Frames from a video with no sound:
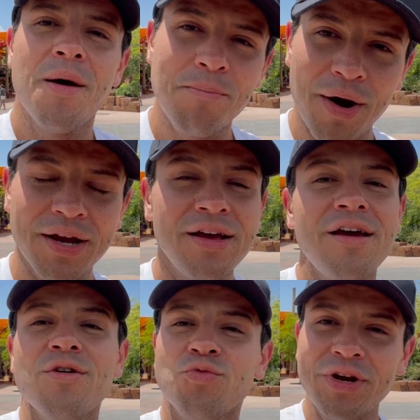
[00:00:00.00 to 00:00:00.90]
but
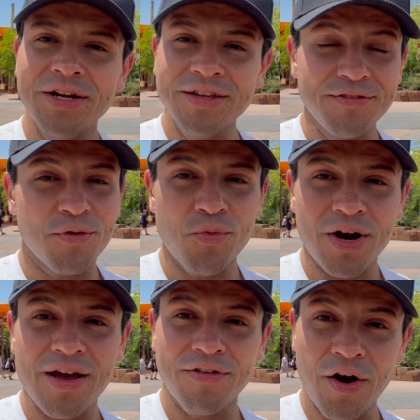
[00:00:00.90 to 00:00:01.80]
really from what
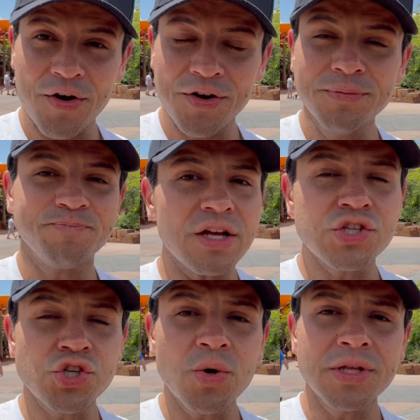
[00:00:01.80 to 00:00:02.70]
I've heard,
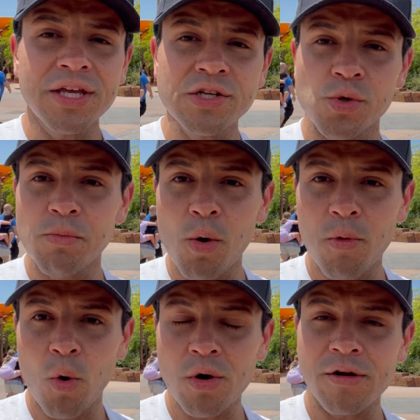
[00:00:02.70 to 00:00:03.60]
certain things with
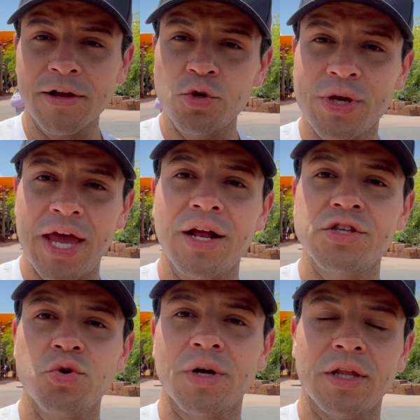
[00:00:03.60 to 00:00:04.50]
mobile ordering you can't
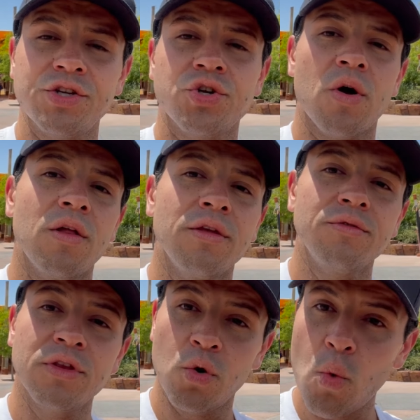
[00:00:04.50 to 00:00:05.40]
do unless you're on the
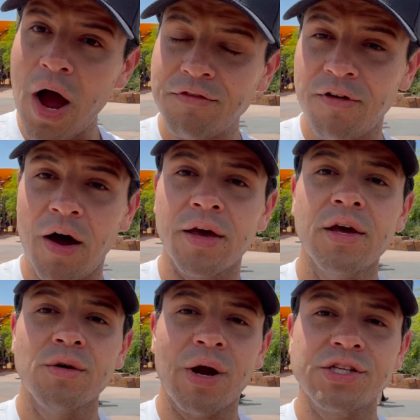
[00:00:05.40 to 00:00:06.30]
Wi-Fi, right?